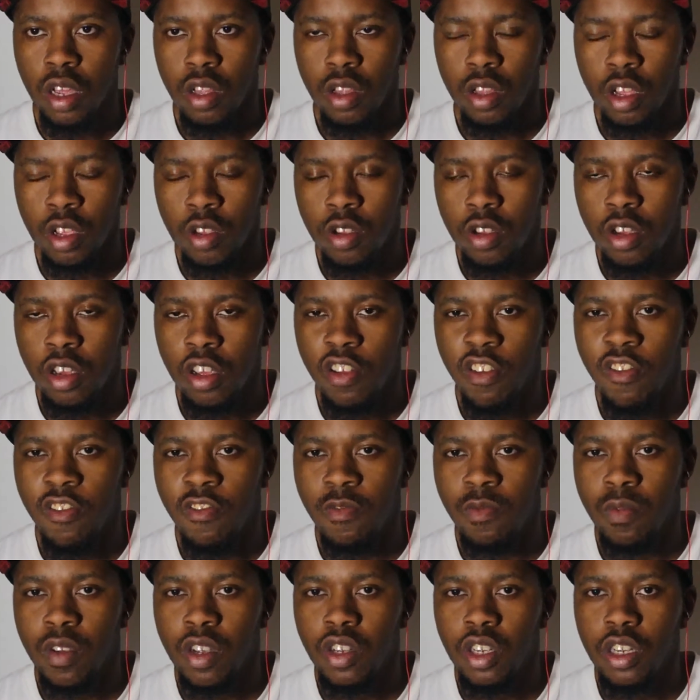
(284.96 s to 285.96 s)
get
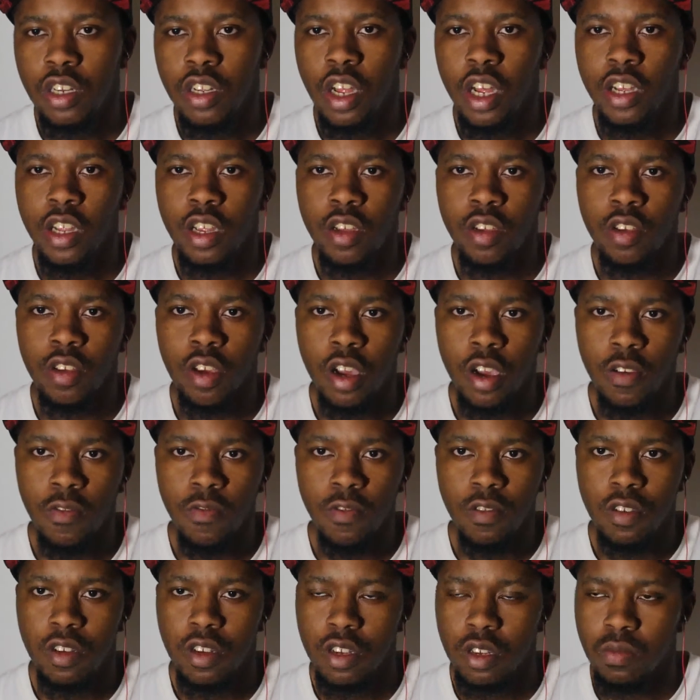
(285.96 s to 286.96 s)
information that they got
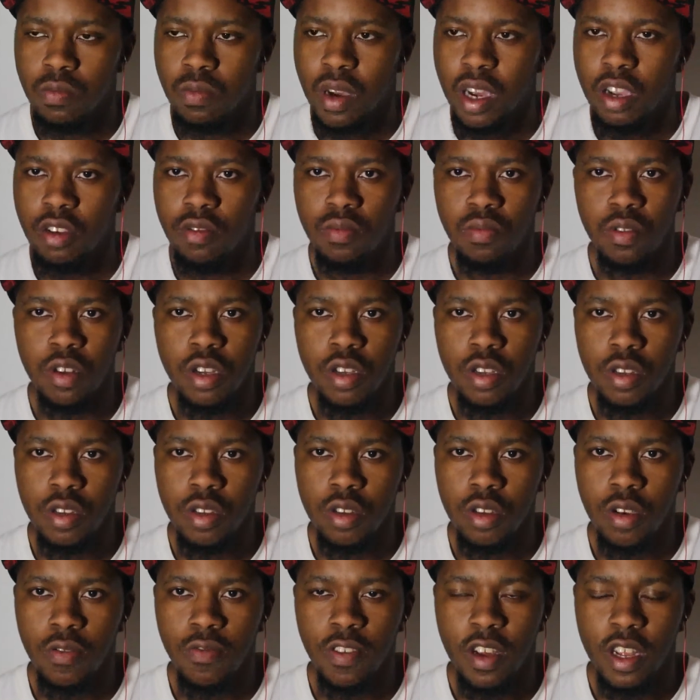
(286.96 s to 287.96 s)
from his biopics and
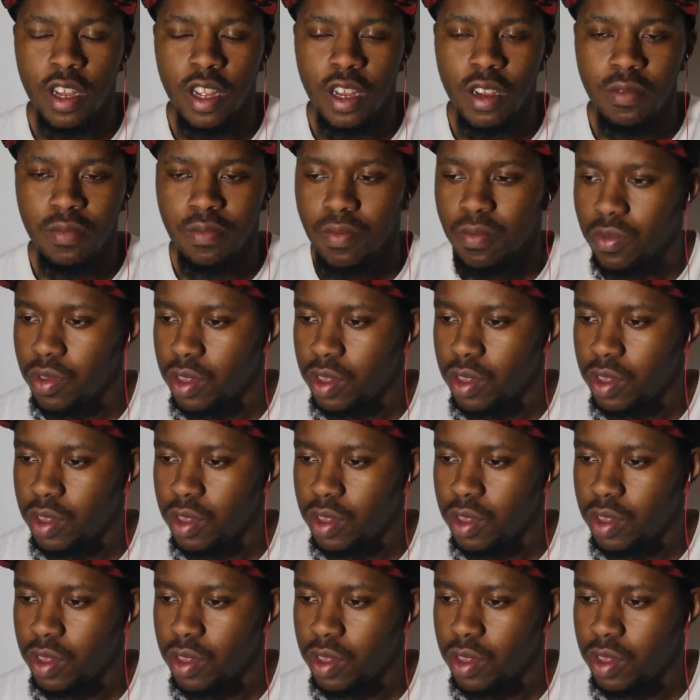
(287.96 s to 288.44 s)
stuff like that,